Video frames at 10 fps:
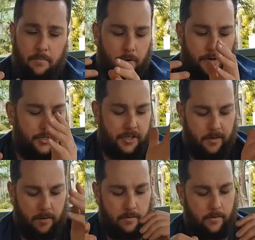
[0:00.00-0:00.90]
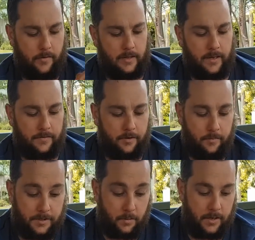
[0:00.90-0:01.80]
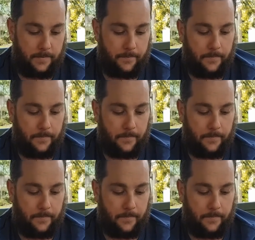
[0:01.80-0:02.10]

bird shit or whatever on the leaves and you'll be sweet.